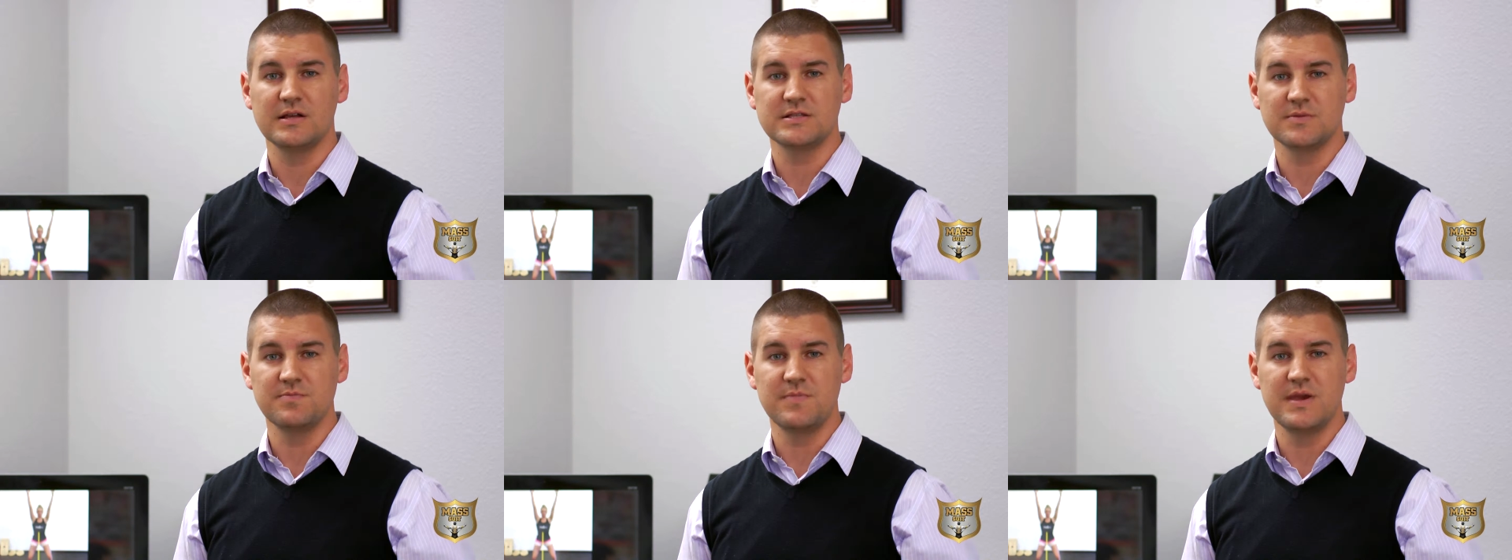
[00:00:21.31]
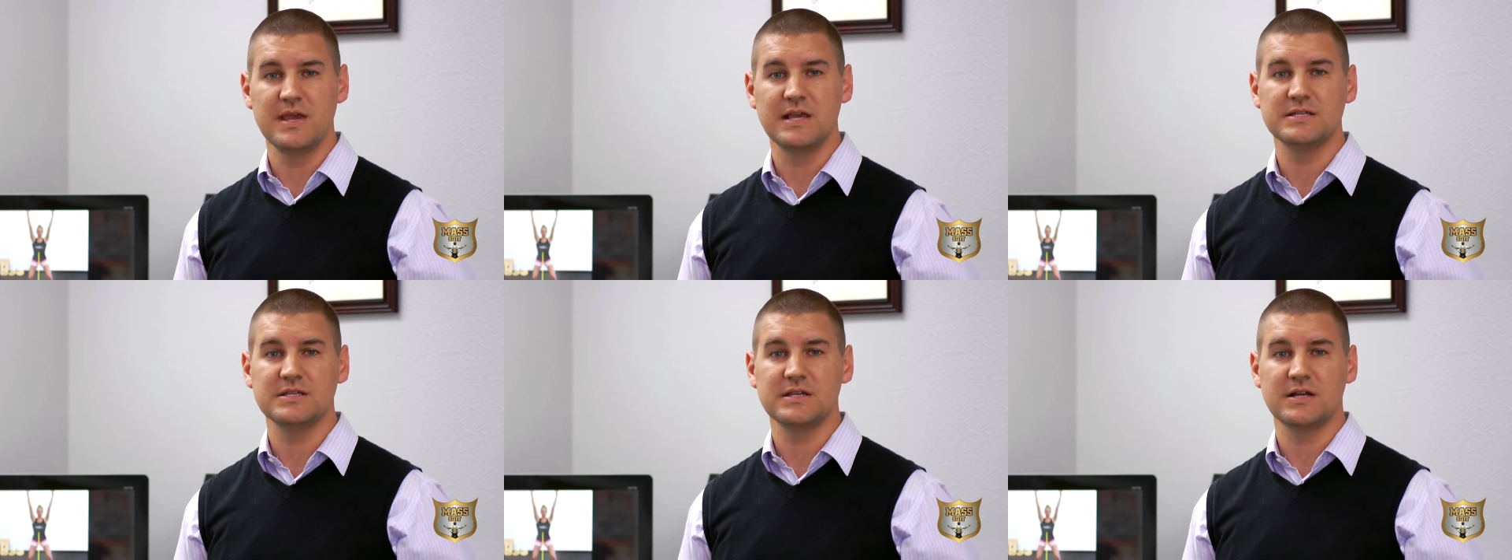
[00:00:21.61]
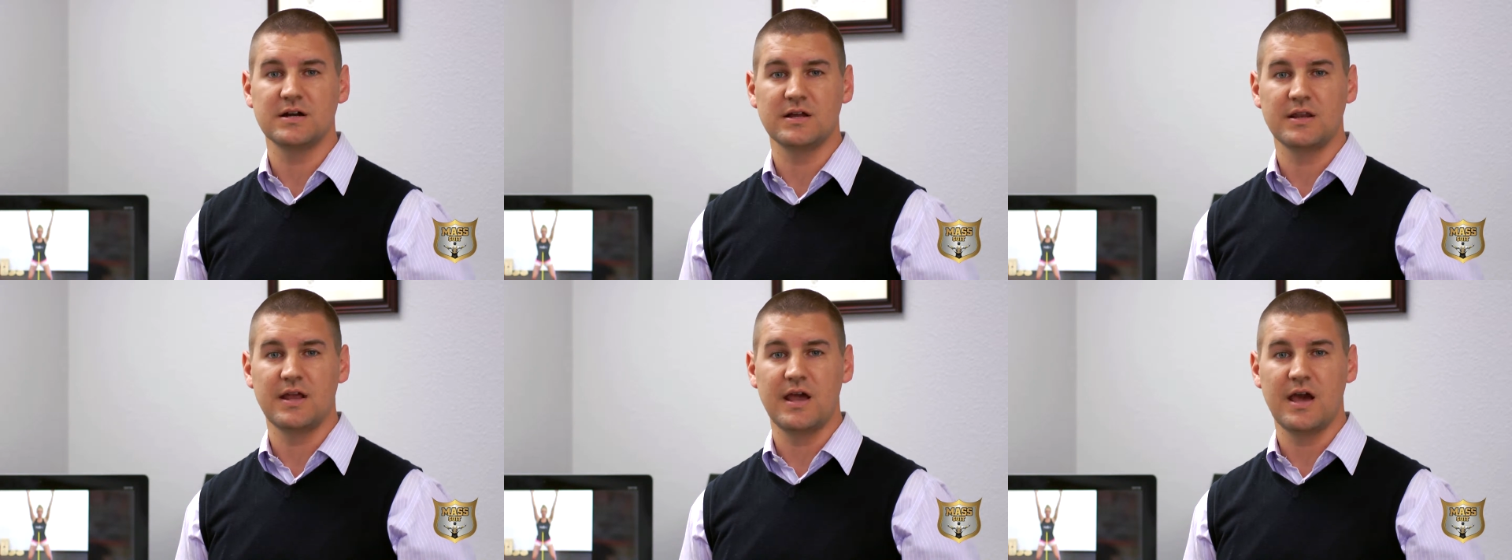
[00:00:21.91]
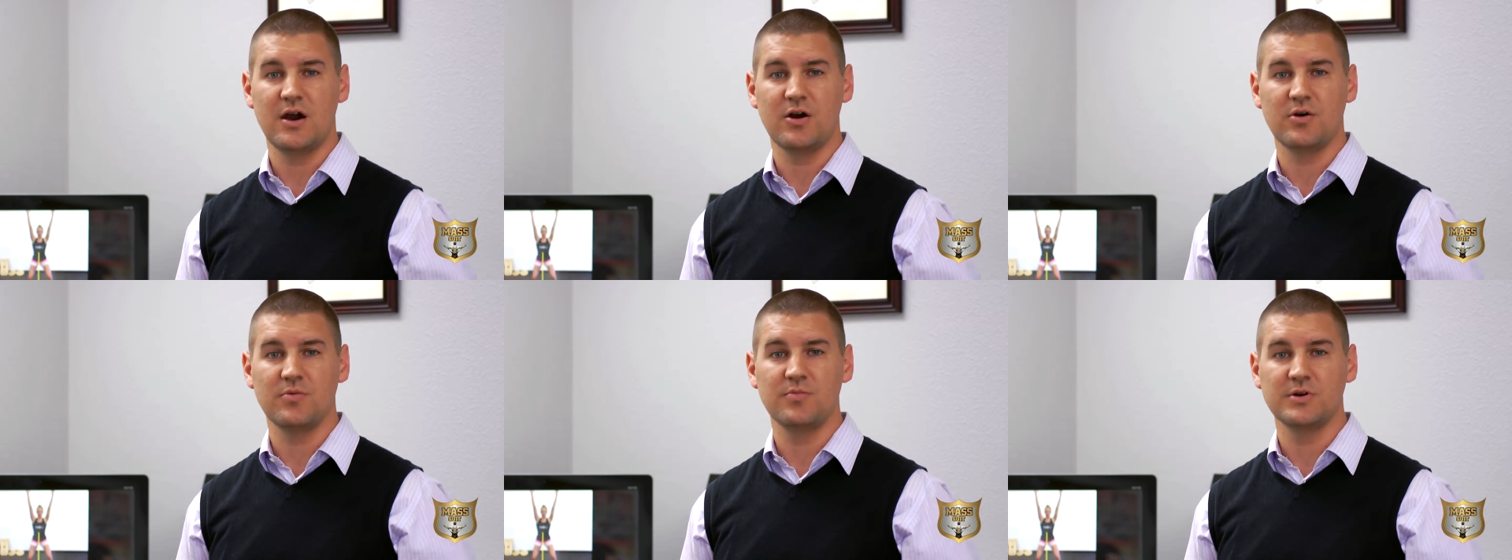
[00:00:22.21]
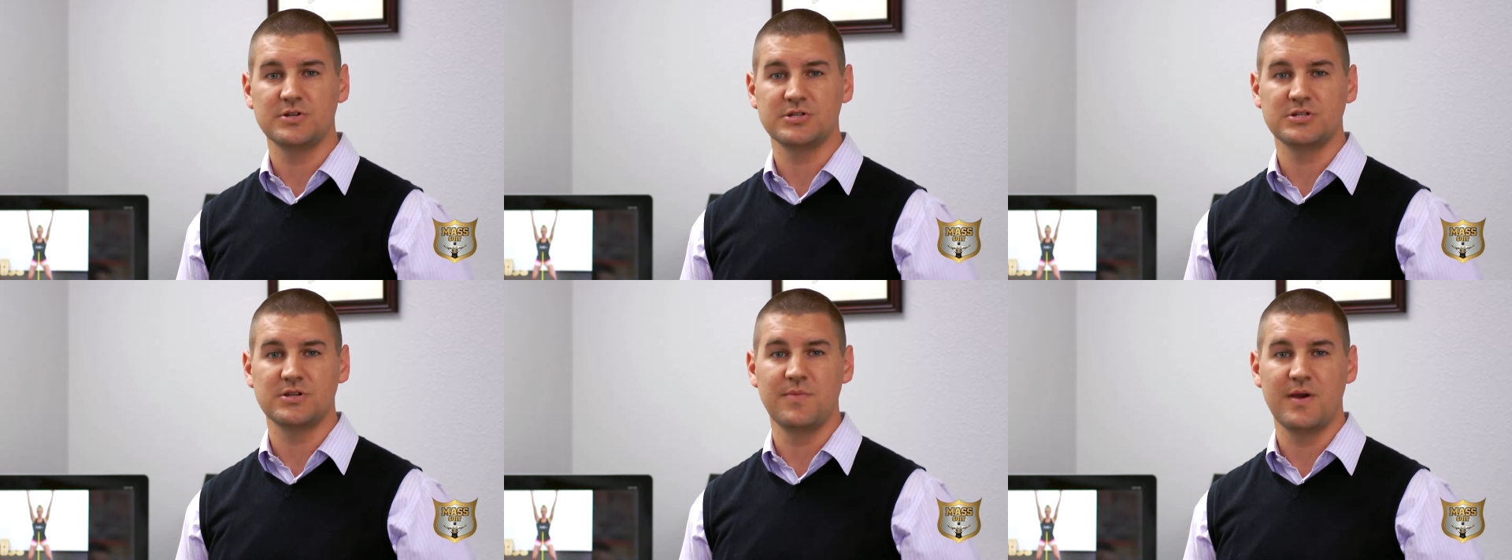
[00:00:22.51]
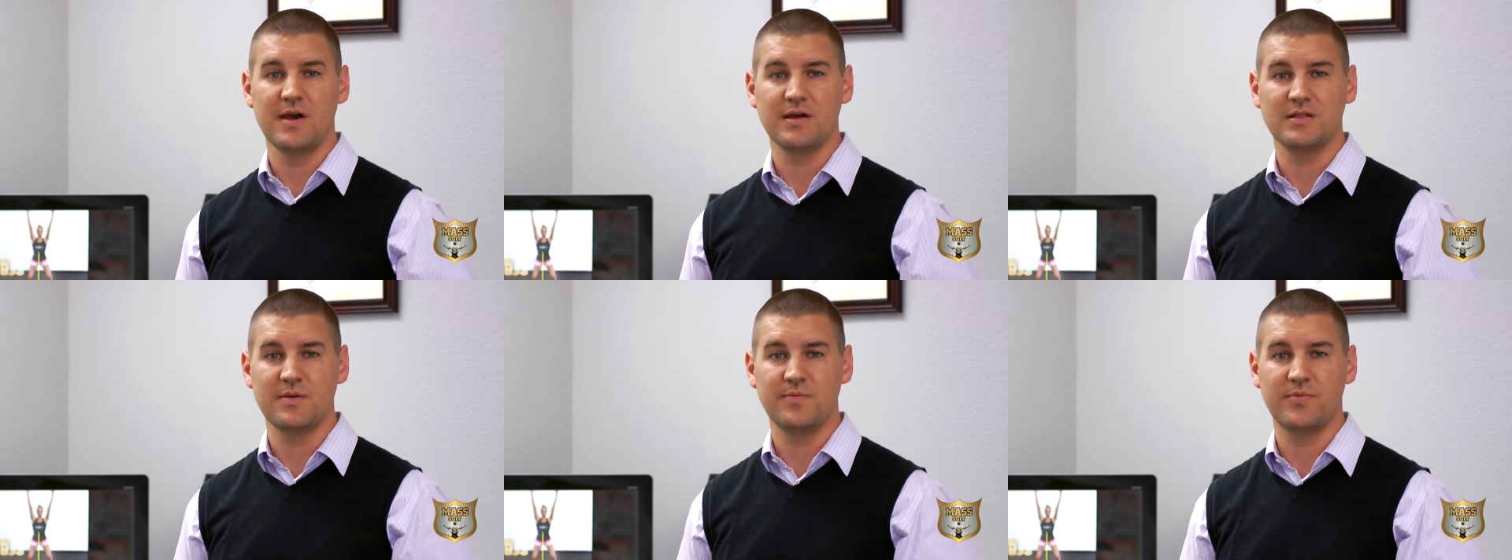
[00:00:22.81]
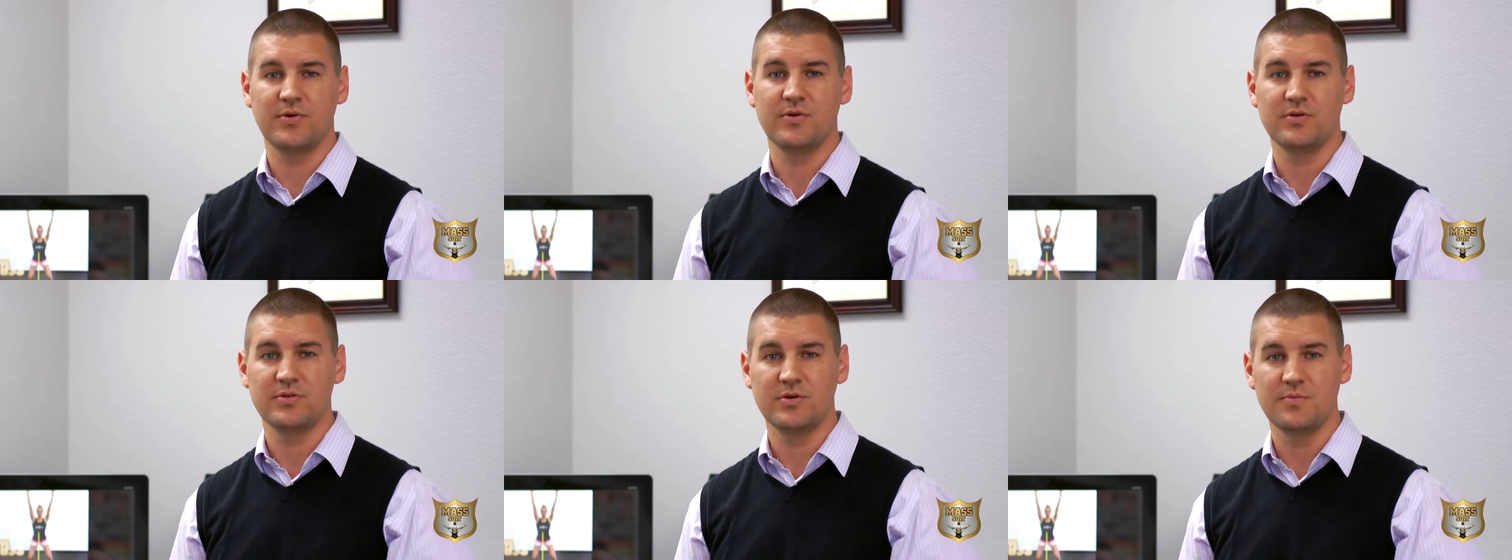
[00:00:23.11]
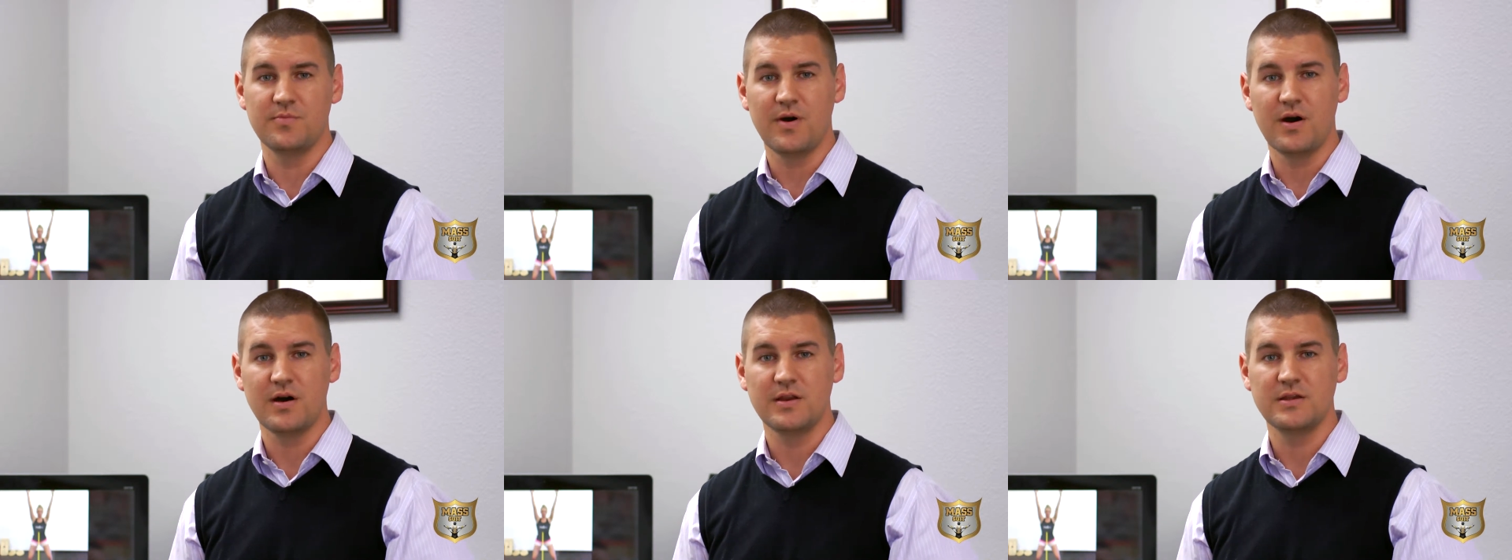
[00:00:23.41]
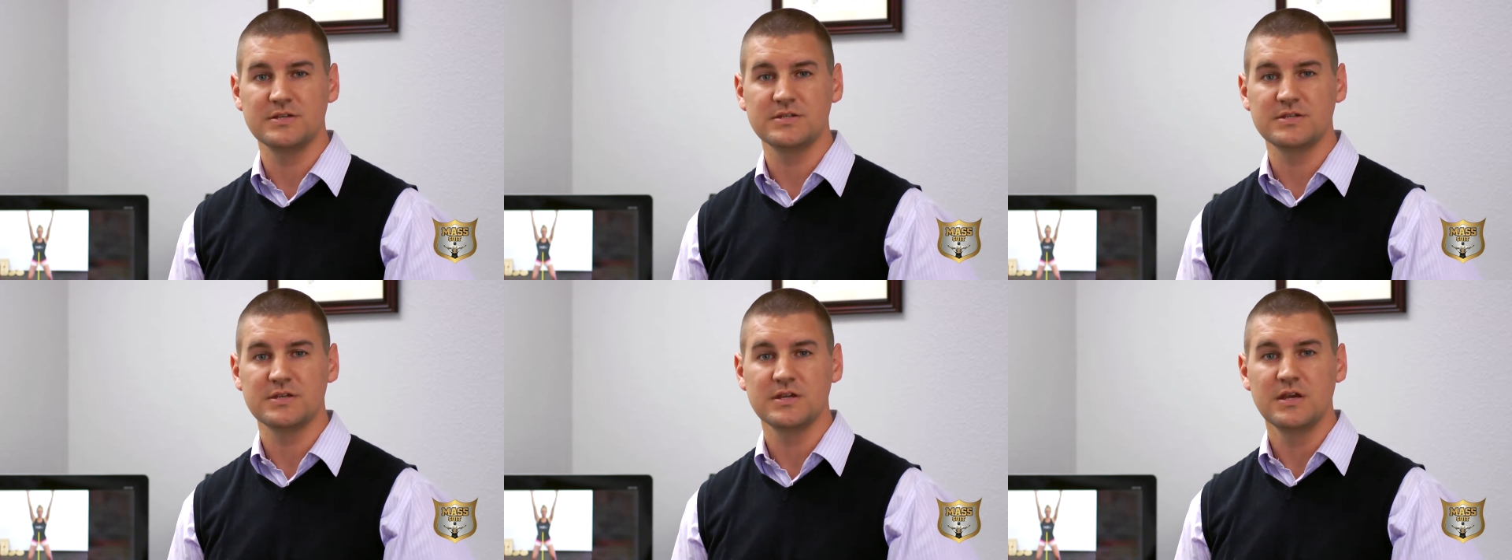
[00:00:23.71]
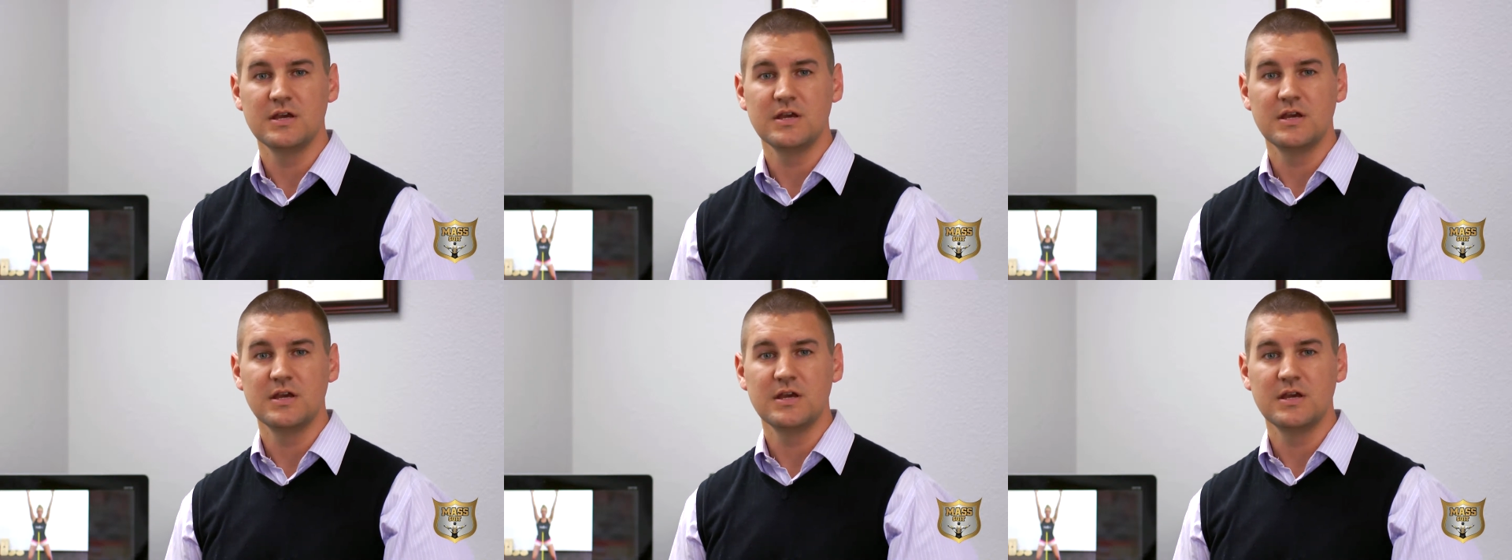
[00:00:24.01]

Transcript: It's amazing on how much demand they put on their bodies,